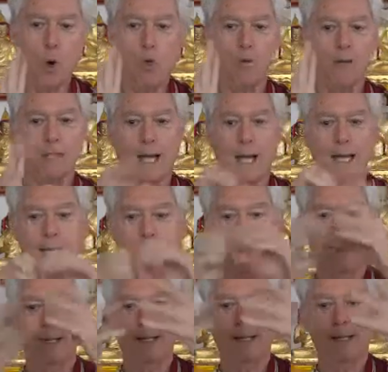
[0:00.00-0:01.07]
Over
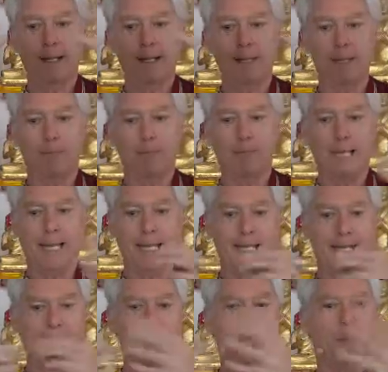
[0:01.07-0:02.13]
time, the
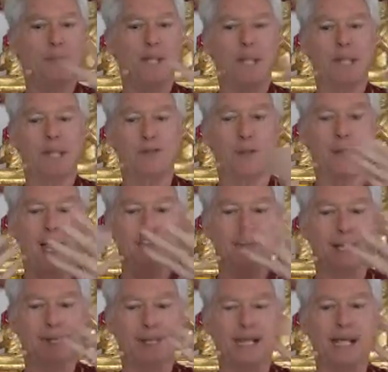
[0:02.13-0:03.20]
plane of the
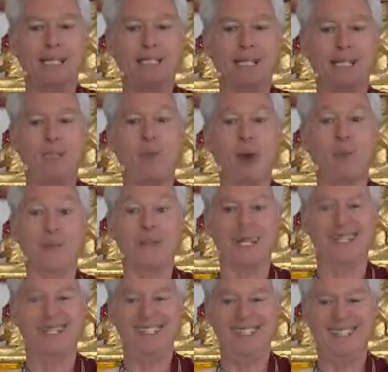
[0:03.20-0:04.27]
mind becomes less and less
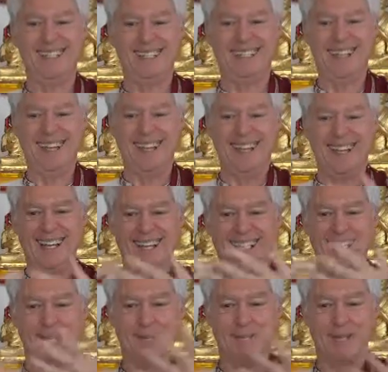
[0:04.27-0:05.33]
populated
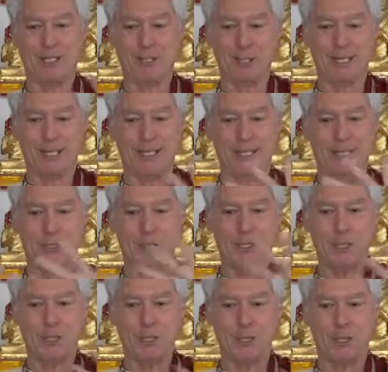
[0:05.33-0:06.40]
until eventually it's
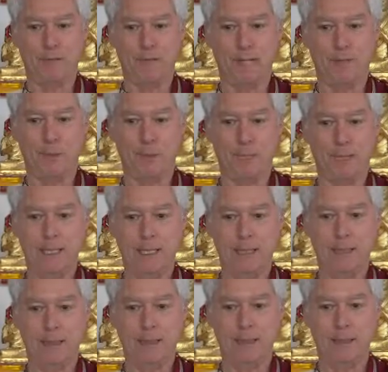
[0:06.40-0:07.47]
just a sheer vacuity.